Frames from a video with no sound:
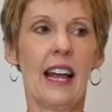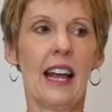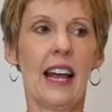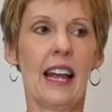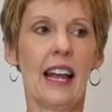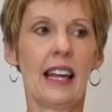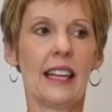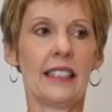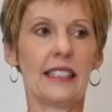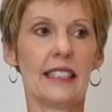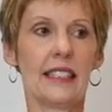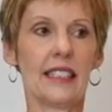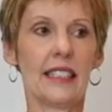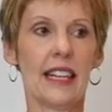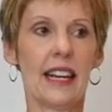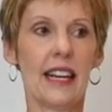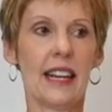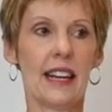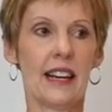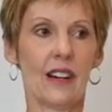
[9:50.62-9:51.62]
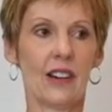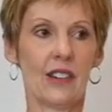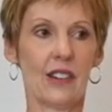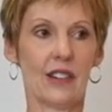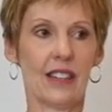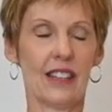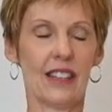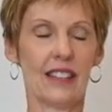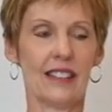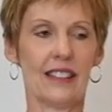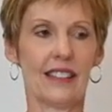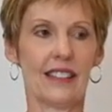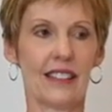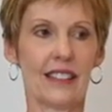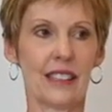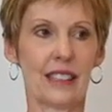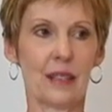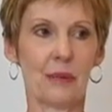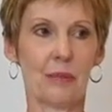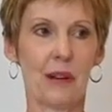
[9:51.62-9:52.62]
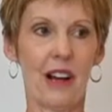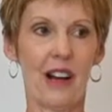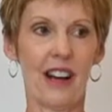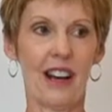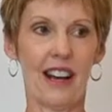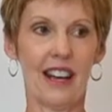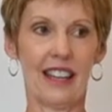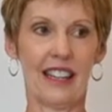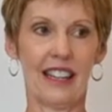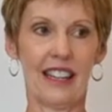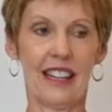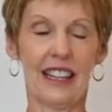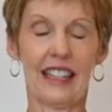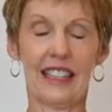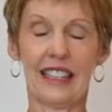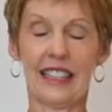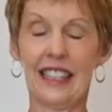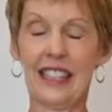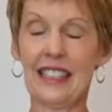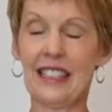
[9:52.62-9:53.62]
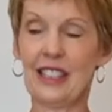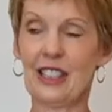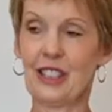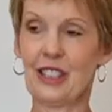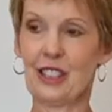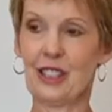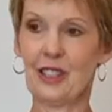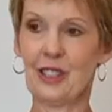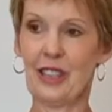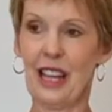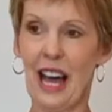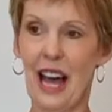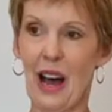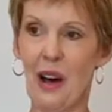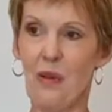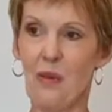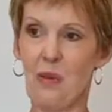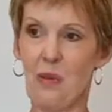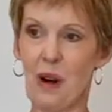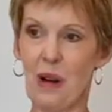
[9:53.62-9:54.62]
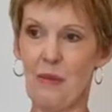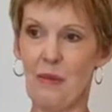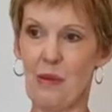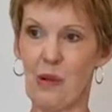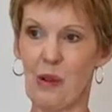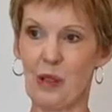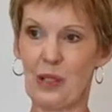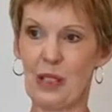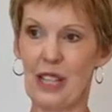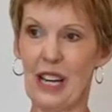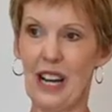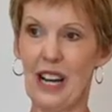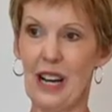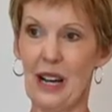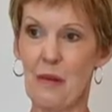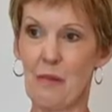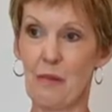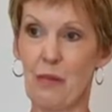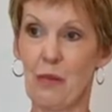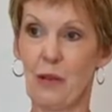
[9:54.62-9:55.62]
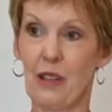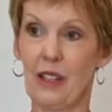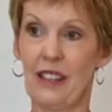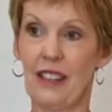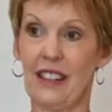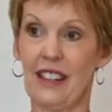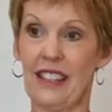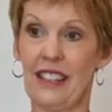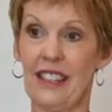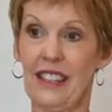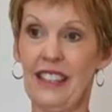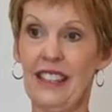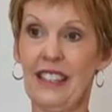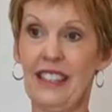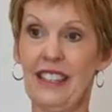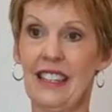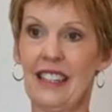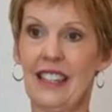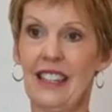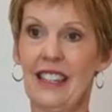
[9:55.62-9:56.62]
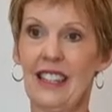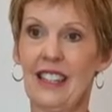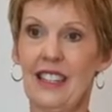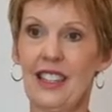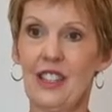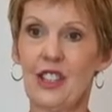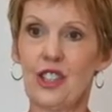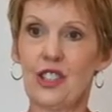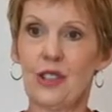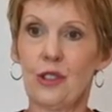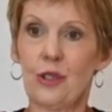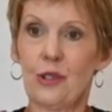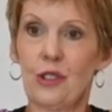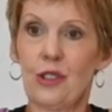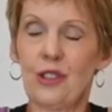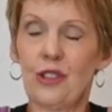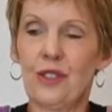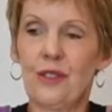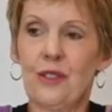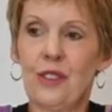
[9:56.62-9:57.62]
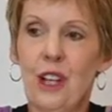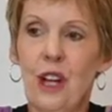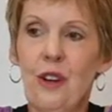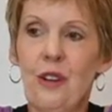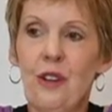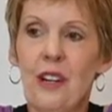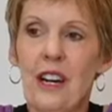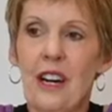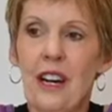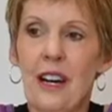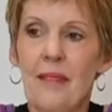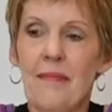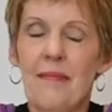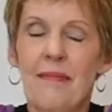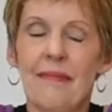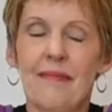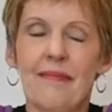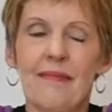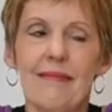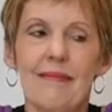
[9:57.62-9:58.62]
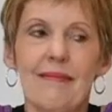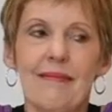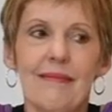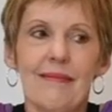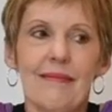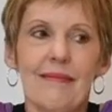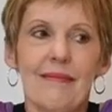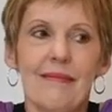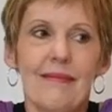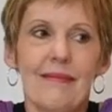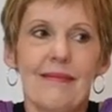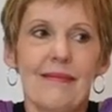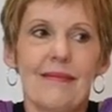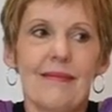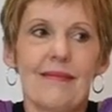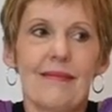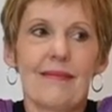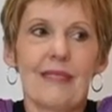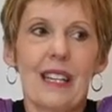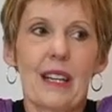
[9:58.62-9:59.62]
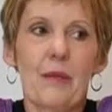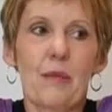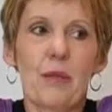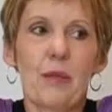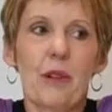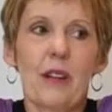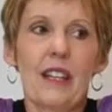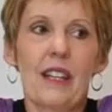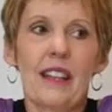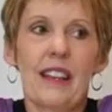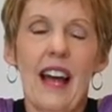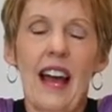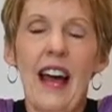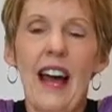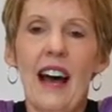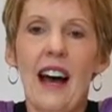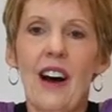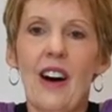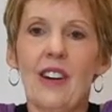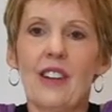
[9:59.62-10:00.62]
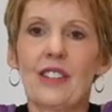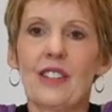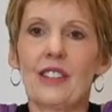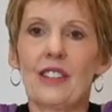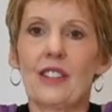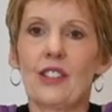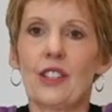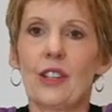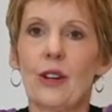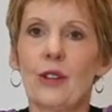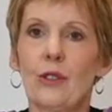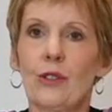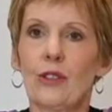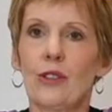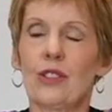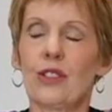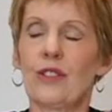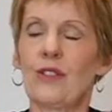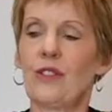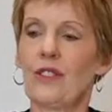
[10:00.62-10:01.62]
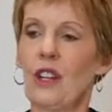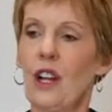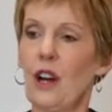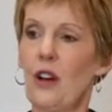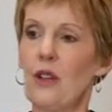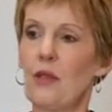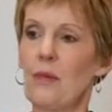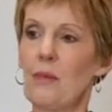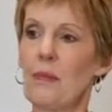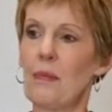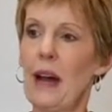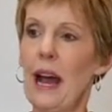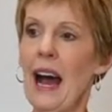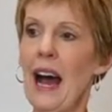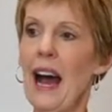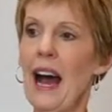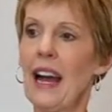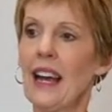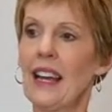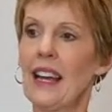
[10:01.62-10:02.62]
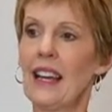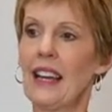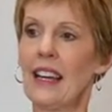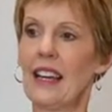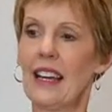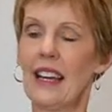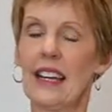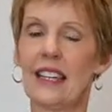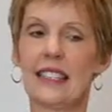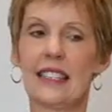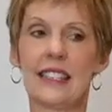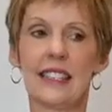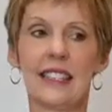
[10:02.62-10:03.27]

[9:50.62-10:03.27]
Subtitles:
and down the spine. Let's do that one more time. Breathe in, shoulders float up, Breathe out, shoulders float back and